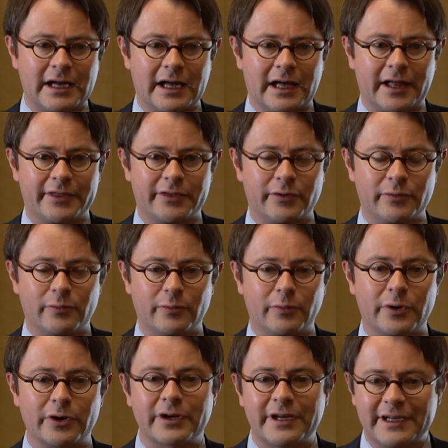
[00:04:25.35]
Uh, the
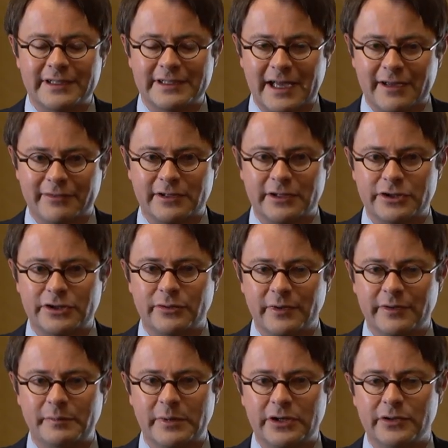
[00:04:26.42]
working definition
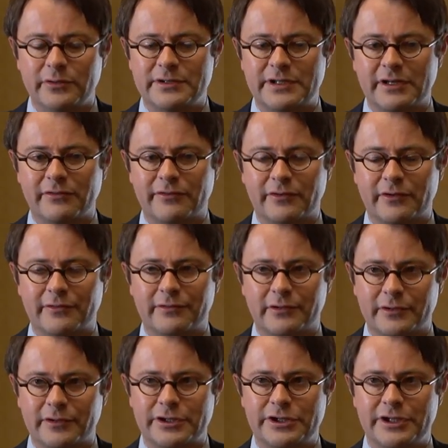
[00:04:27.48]
we've been using for
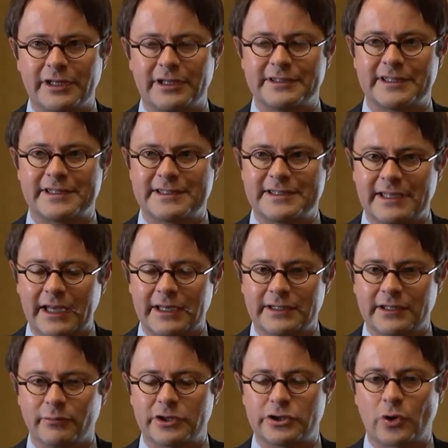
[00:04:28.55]
flourishing is a state
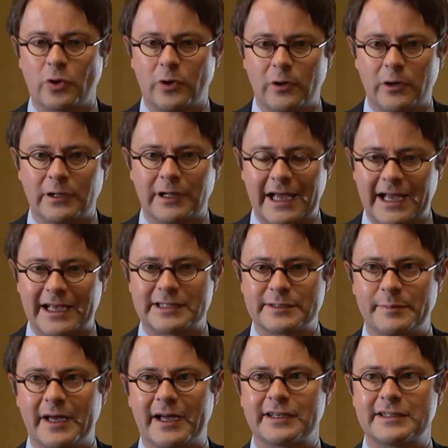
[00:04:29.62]
in which all
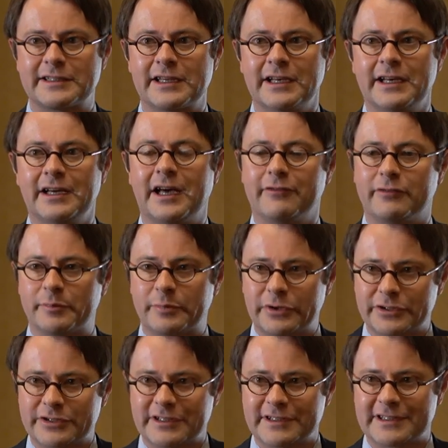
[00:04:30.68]
aspects of a
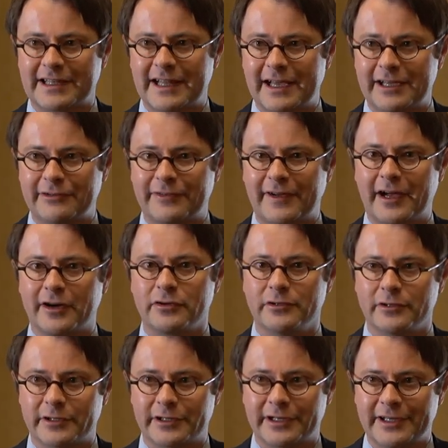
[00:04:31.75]
person's life are
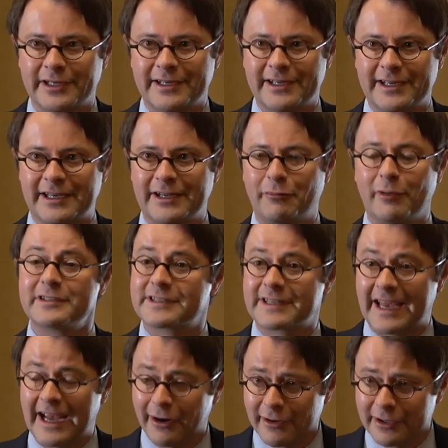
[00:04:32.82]
good. And if one's
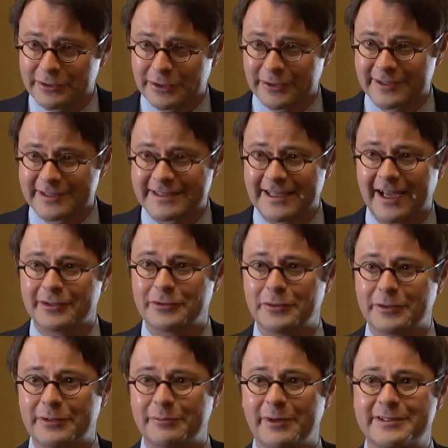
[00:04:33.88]
character is not
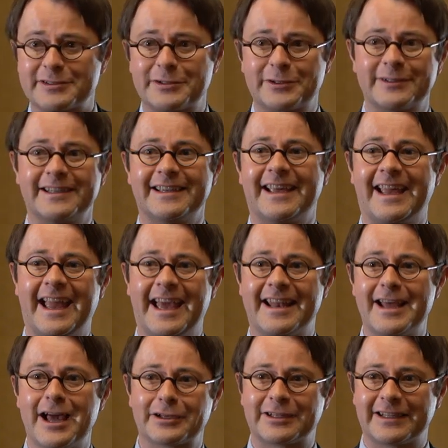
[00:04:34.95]
good, one certainly
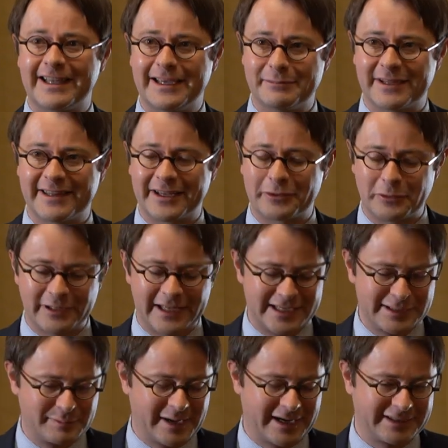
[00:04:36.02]
cannot claim that all
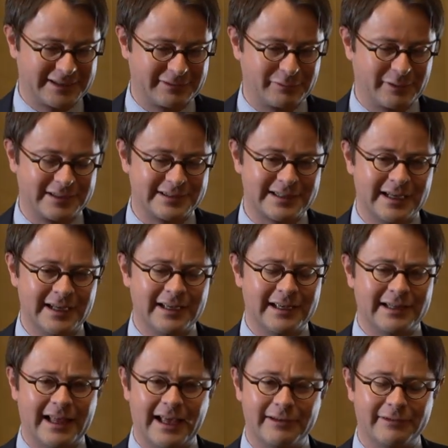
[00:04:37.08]
aspects of one's
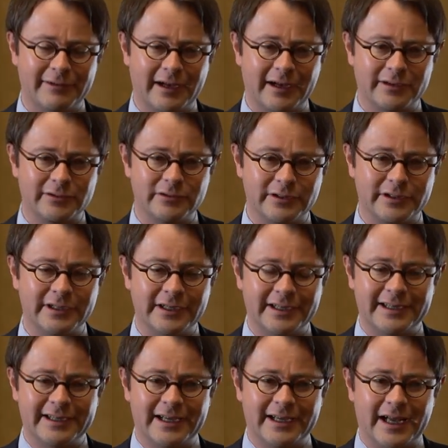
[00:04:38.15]
life are good.
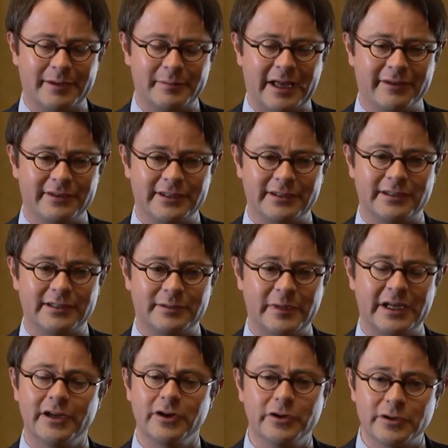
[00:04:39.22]
Um, having
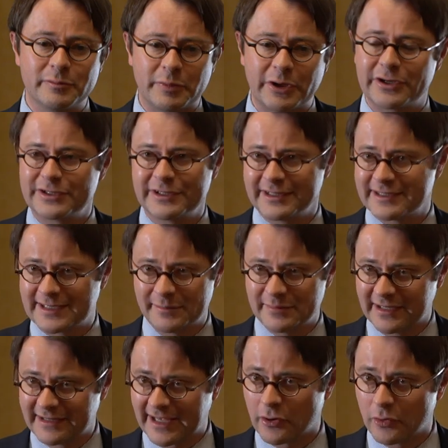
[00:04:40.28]
being a good person is
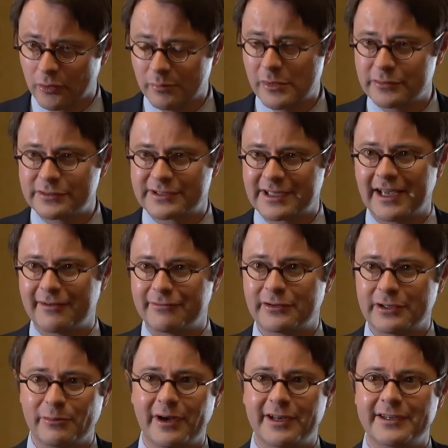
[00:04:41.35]
something that almost
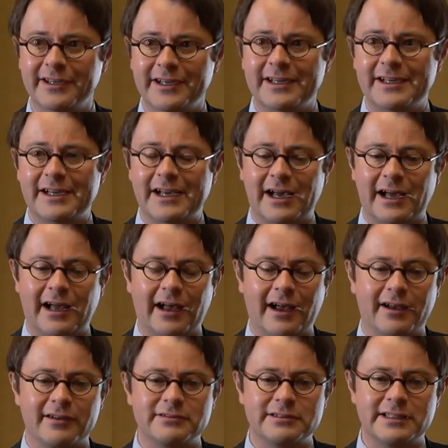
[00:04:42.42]
everyone
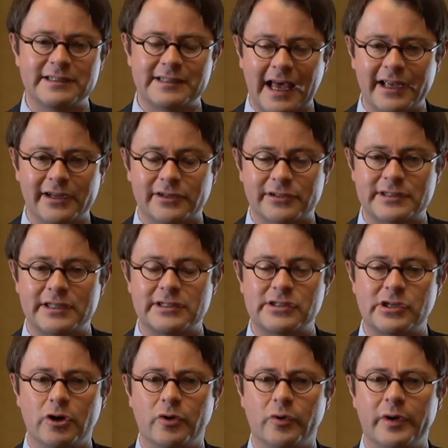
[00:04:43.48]
uh, desires, and
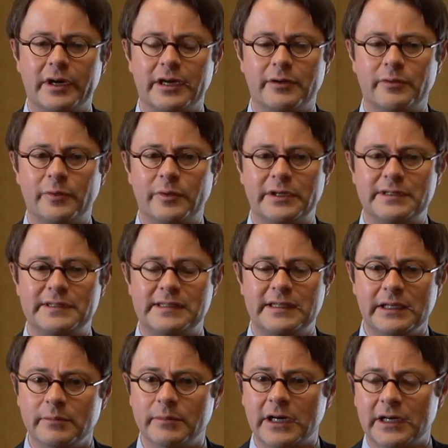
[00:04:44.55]
so it would
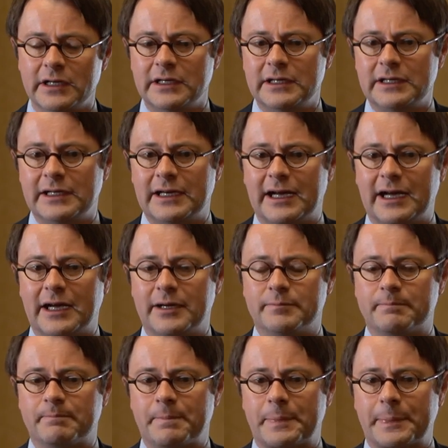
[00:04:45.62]
seem
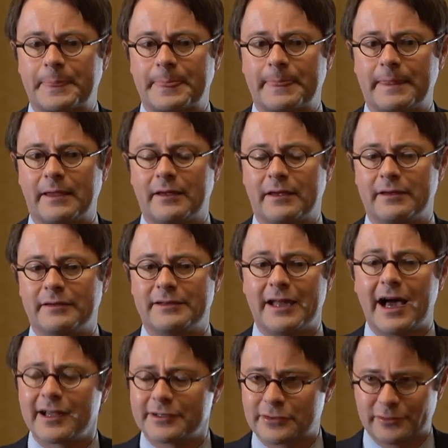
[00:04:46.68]
um,
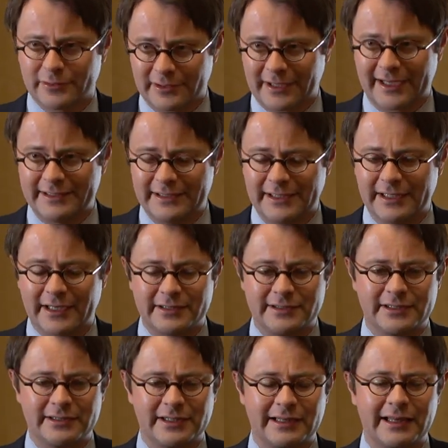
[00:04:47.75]
not a good idea
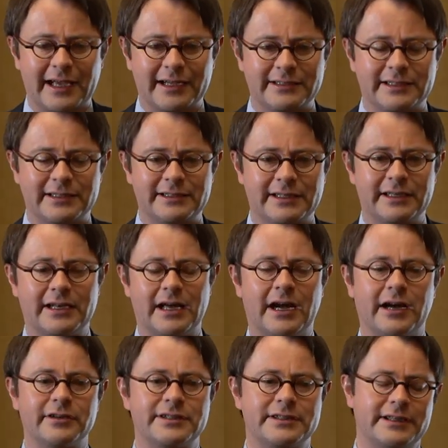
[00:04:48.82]
to neglect it in
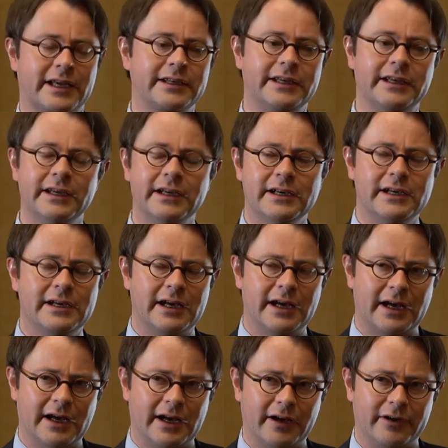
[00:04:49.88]
our study
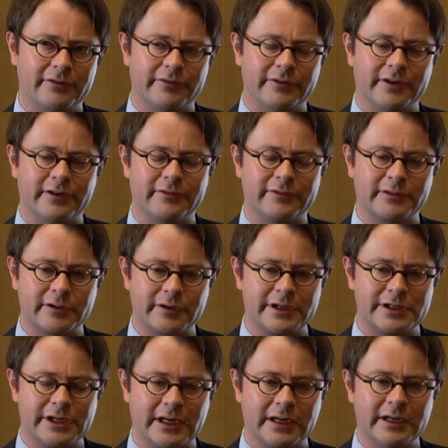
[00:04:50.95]
of
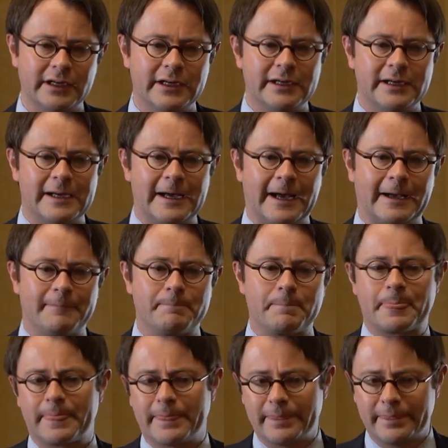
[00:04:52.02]
flourishing.
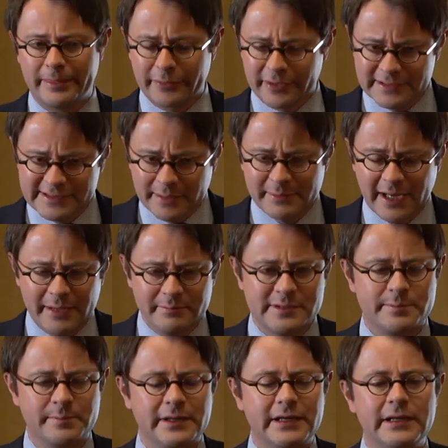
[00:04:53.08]
Um, there can
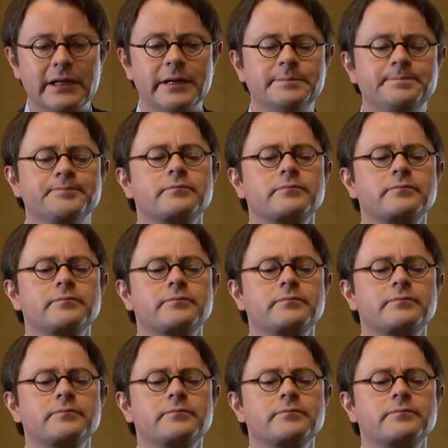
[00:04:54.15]
sometimes be